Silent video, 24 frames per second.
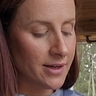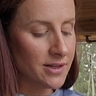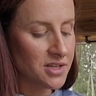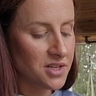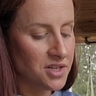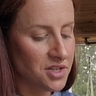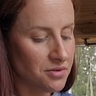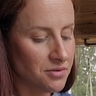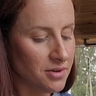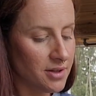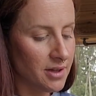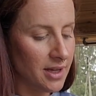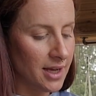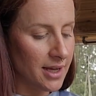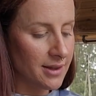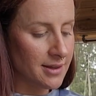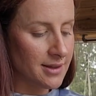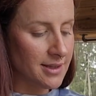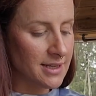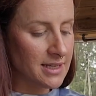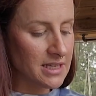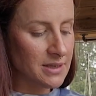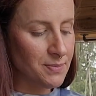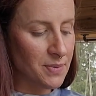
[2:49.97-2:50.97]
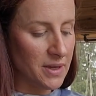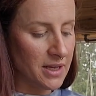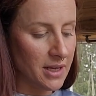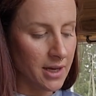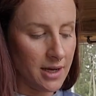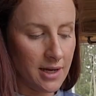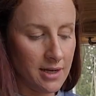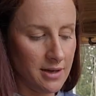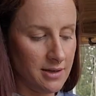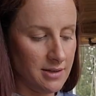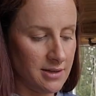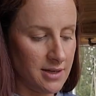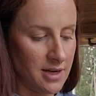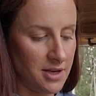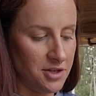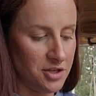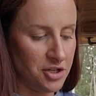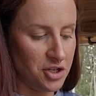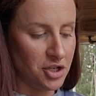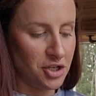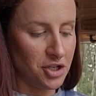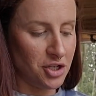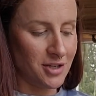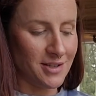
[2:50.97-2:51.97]
to do it like this because it
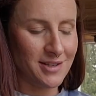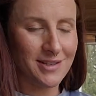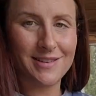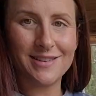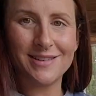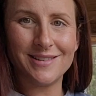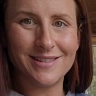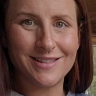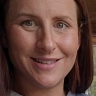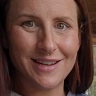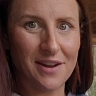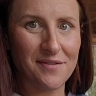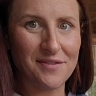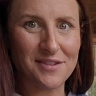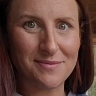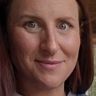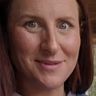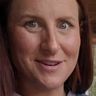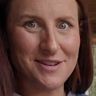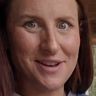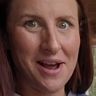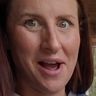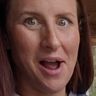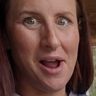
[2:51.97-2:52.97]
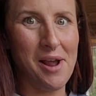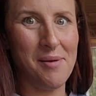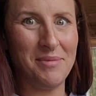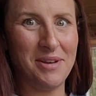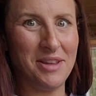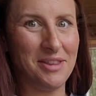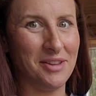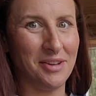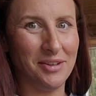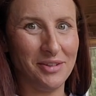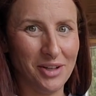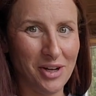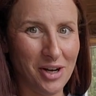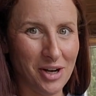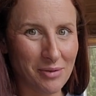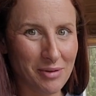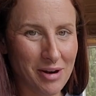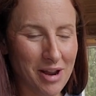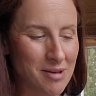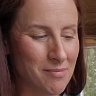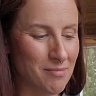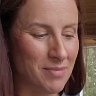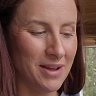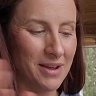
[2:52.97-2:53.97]
just saves me time in the long
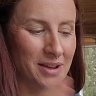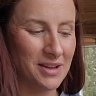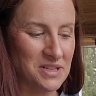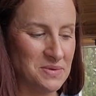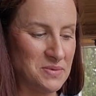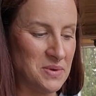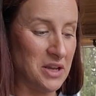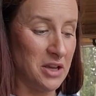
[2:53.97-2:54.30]
run because we